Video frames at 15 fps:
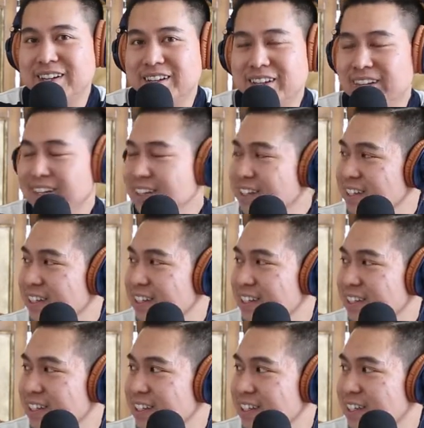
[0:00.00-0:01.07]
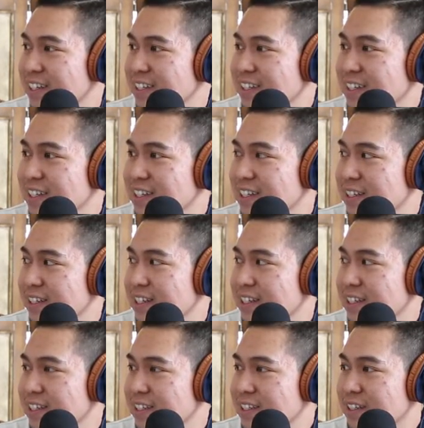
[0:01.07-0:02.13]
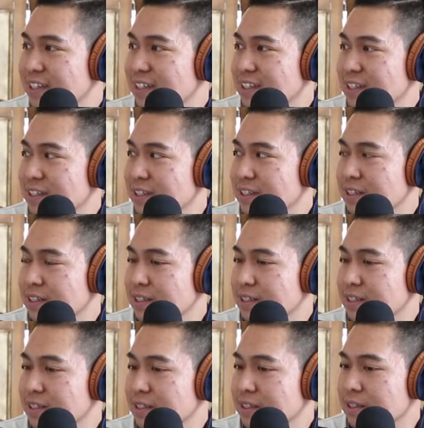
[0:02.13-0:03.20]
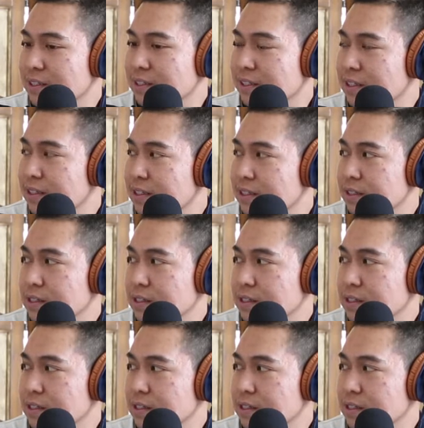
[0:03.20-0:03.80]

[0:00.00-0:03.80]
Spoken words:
This person isn't speaking.